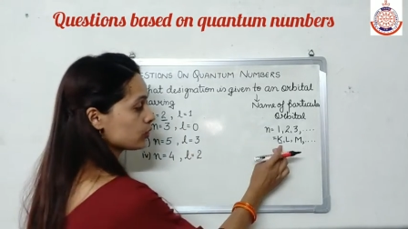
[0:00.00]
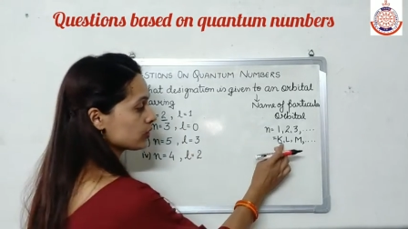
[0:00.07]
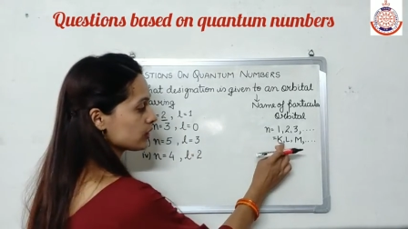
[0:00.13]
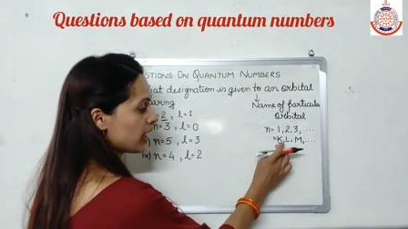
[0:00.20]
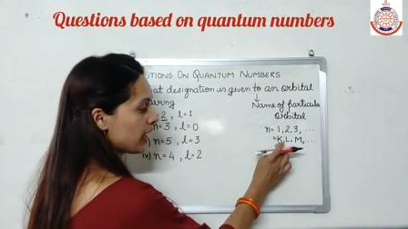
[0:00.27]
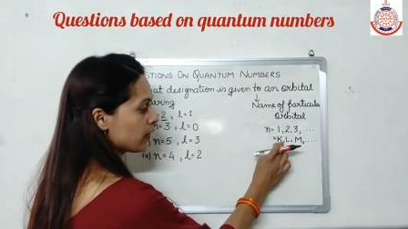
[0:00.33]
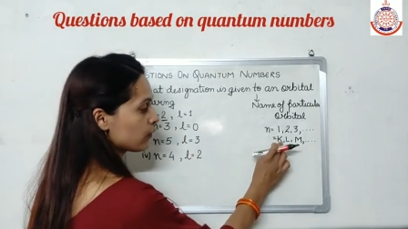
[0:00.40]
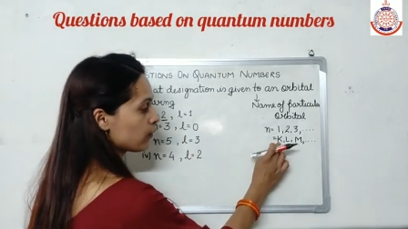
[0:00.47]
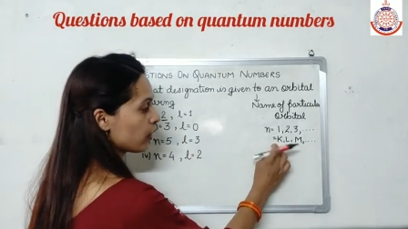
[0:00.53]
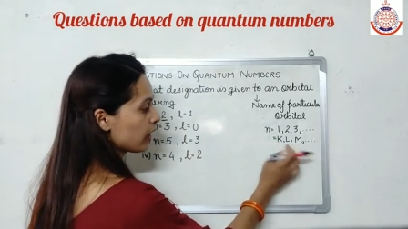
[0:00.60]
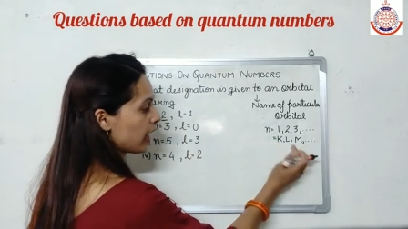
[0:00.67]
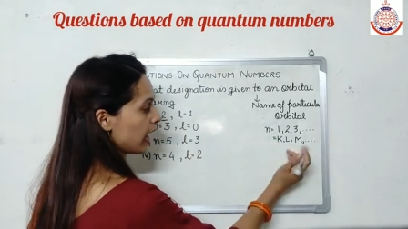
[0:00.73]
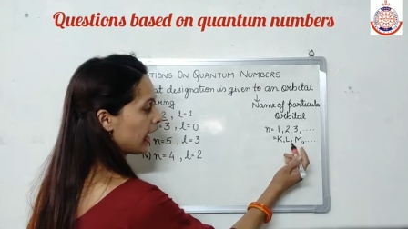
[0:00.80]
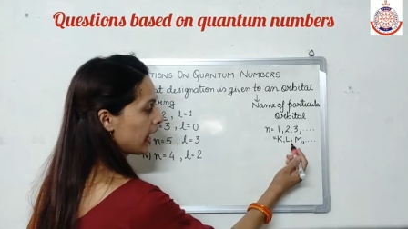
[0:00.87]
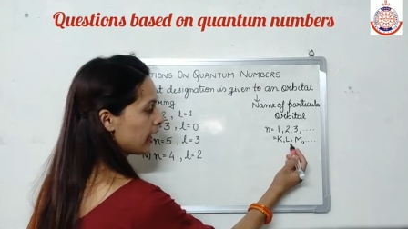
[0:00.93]
stand
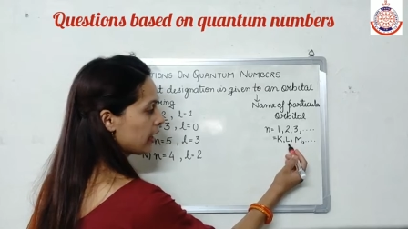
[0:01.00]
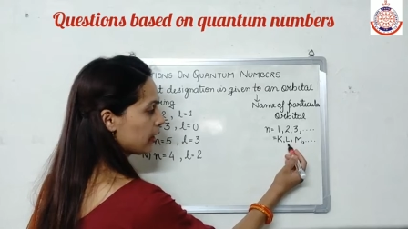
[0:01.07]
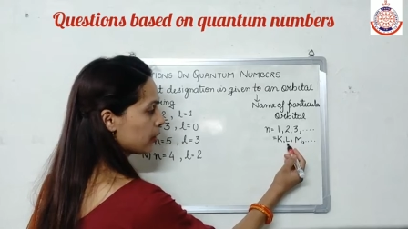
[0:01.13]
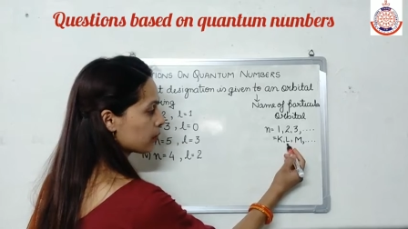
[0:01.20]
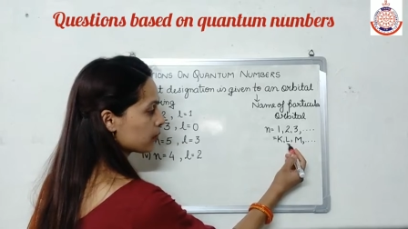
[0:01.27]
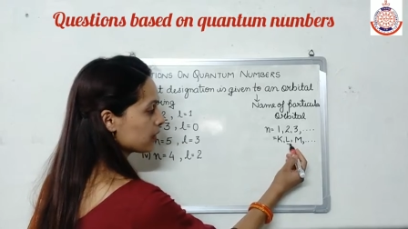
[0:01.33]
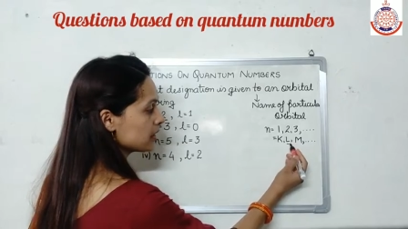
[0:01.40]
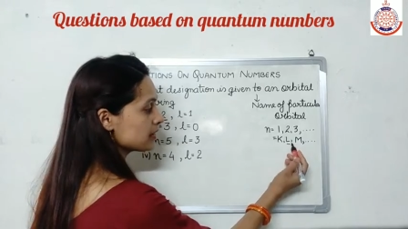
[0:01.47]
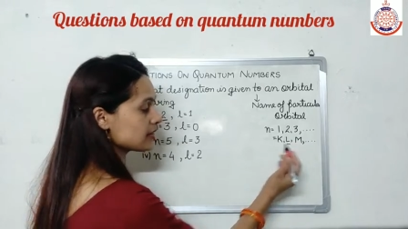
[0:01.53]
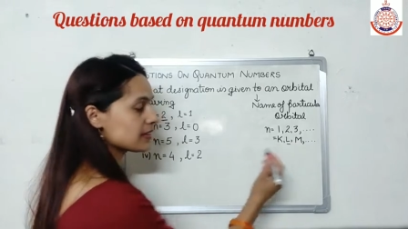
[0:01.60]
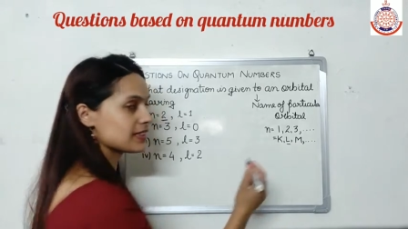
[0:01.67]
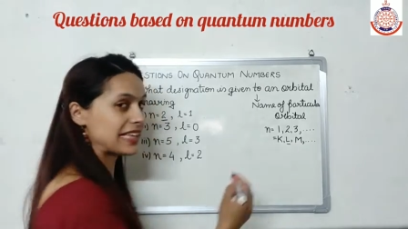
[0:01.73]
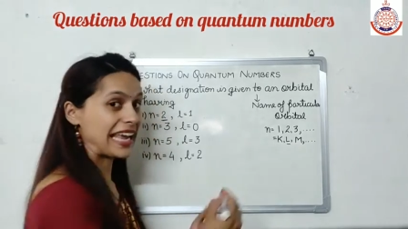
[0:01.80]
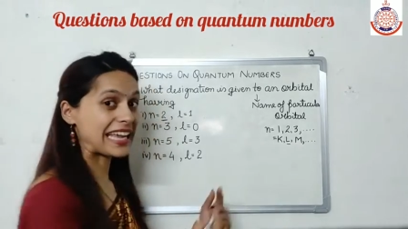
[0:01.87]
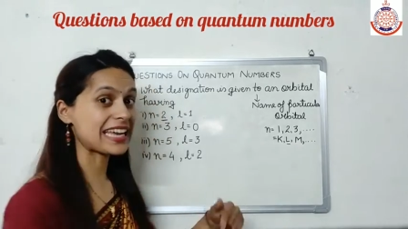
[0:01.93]
for L,
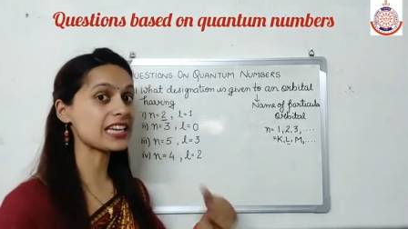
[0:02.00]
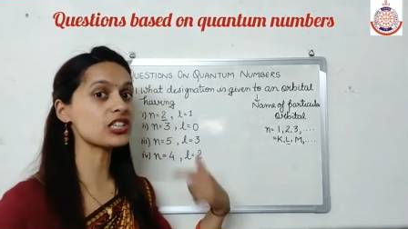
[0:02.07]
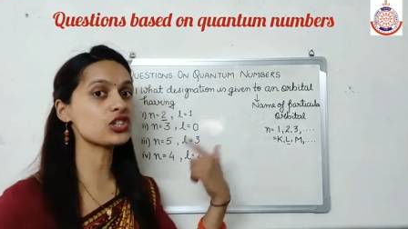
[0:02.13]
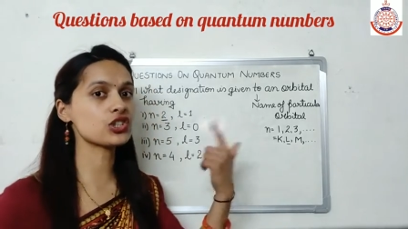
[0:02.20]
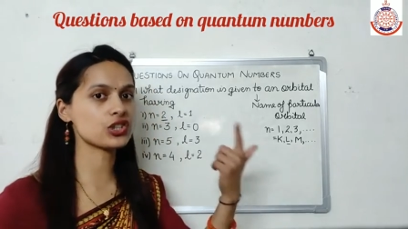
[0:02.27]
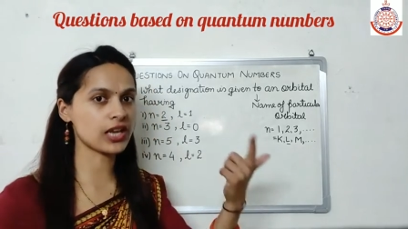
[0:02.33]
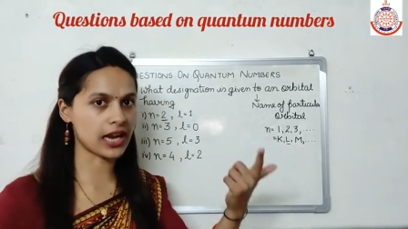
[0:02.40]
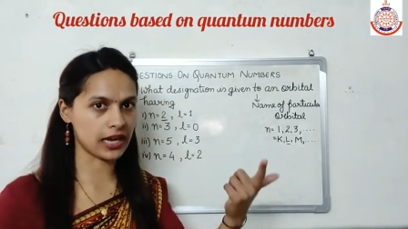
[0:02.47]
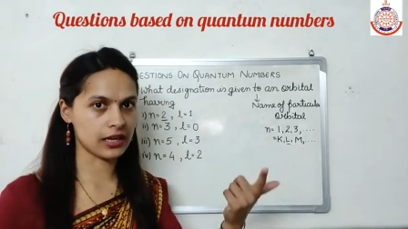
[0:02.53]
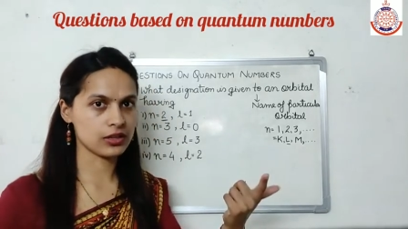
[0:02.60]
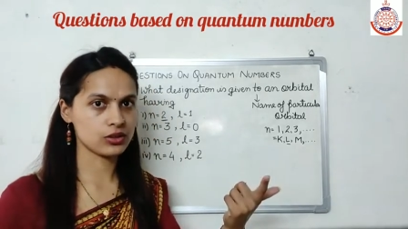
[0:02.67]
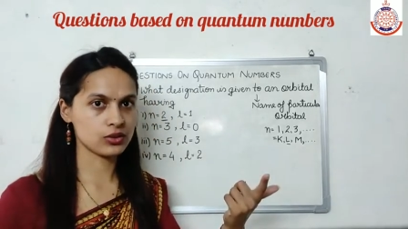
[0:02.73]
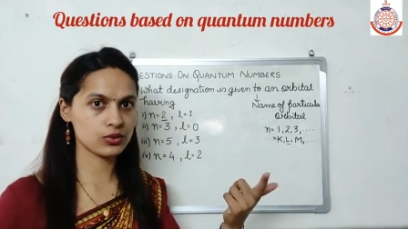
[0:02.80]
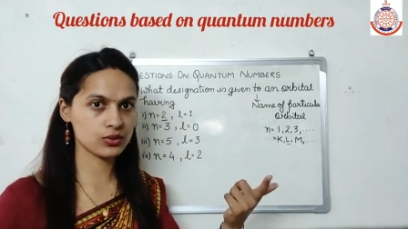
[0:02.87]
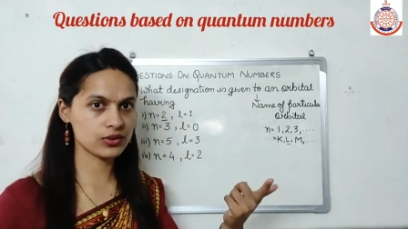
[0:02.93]
means second shell.
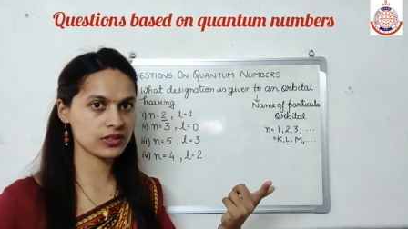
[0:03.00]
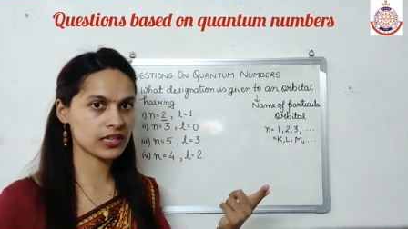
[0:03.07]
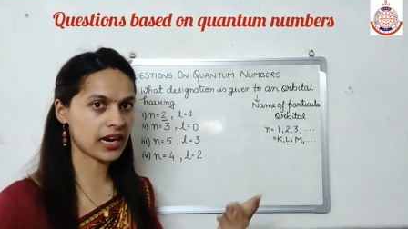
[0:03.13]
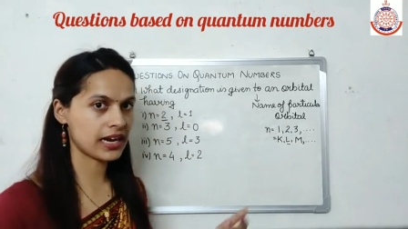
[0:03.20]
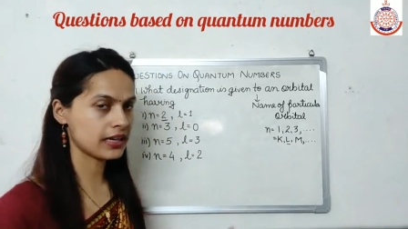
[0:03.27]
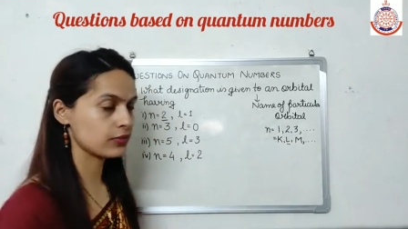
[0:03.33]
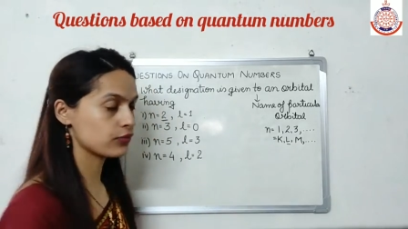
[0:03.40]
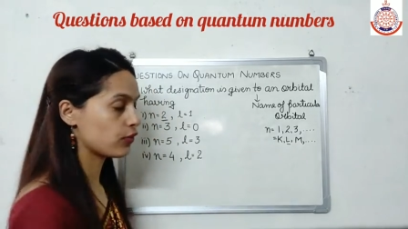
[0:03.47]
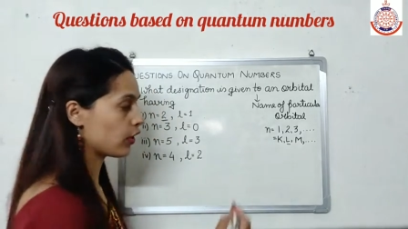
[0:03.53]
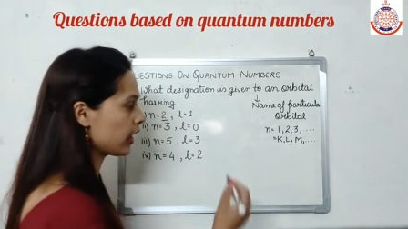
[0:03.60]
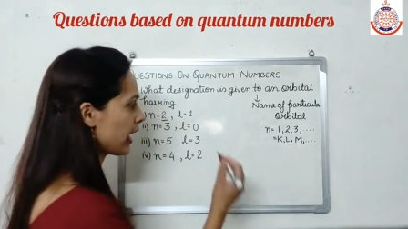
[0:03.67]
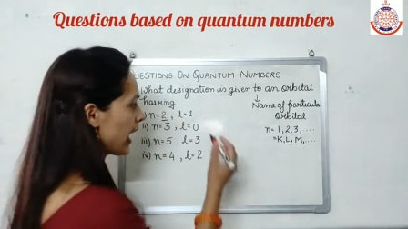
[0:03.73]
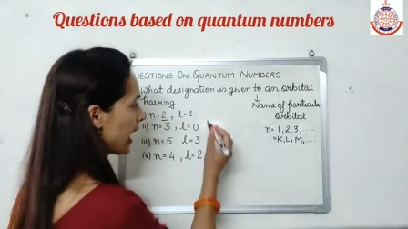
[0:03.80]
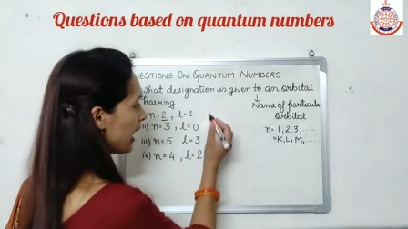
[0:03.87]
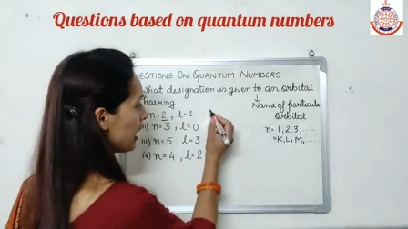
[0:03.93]
2 stand for
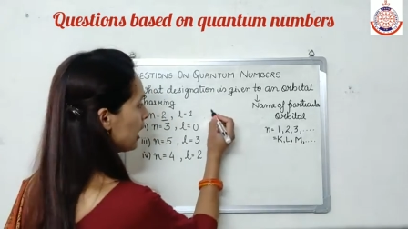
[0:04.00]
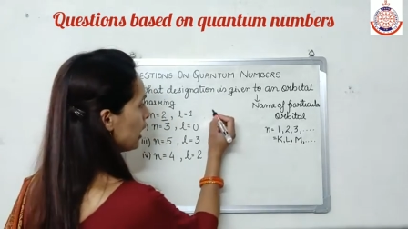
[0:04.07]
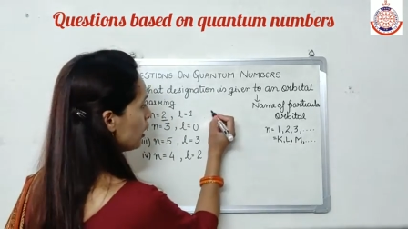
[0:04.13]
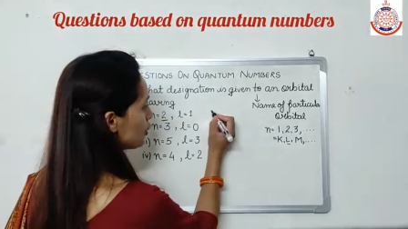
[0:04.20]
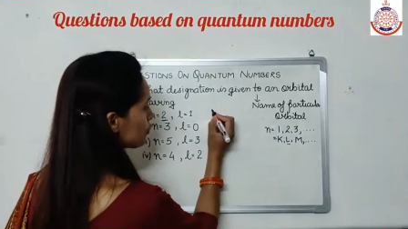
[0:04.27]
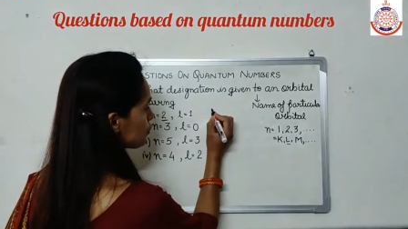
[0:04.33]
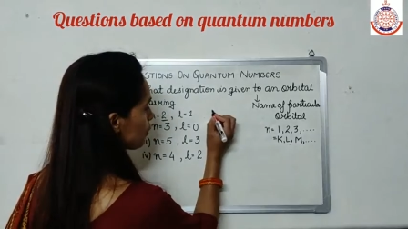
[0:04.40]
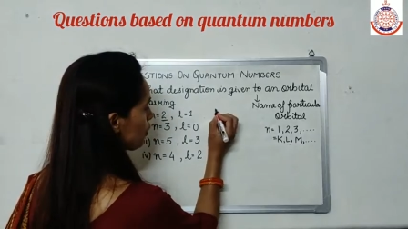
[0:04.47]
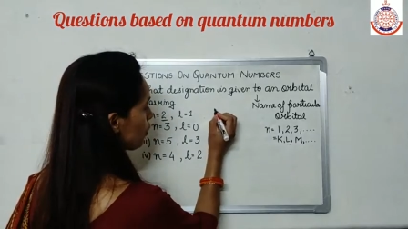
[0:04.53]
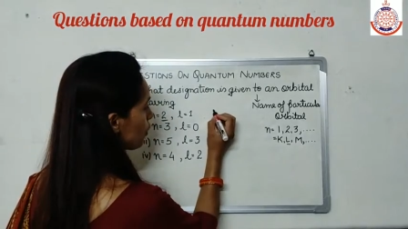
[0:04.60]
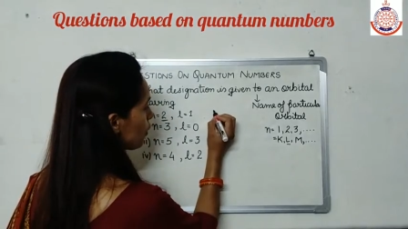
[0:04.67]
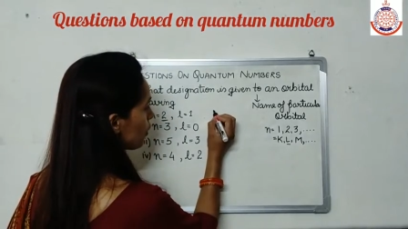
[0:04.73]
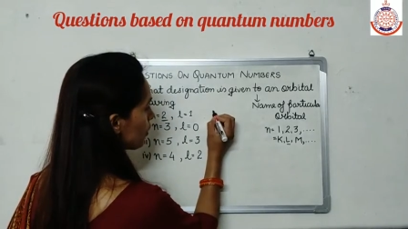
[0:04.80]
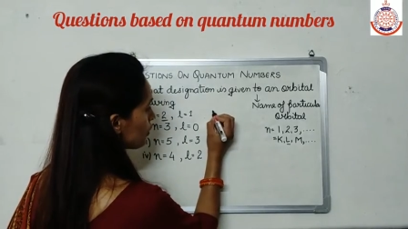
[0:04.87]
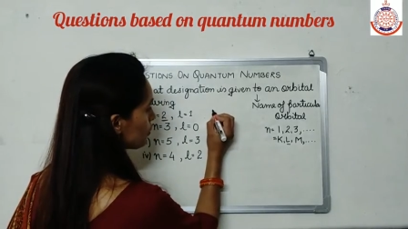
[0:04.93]
L.
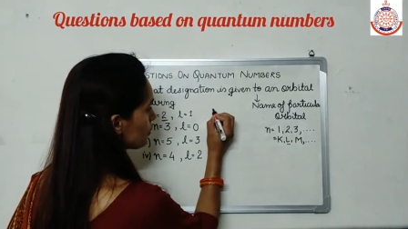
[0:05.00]
So